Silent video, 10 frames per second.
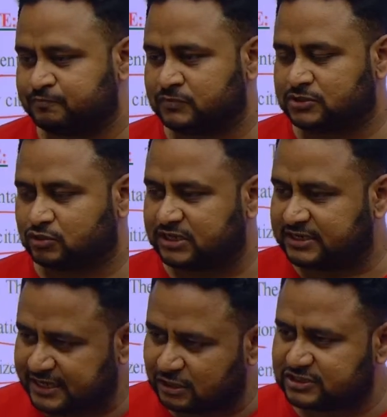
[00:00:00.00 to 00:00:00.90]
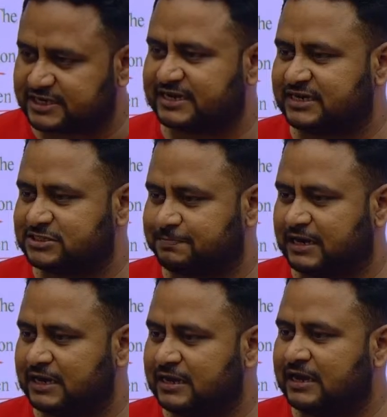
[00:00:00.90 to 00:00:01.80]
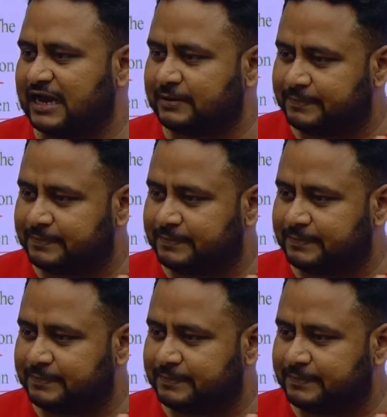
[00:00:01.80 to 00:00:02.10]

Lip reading: so that they also get inspired and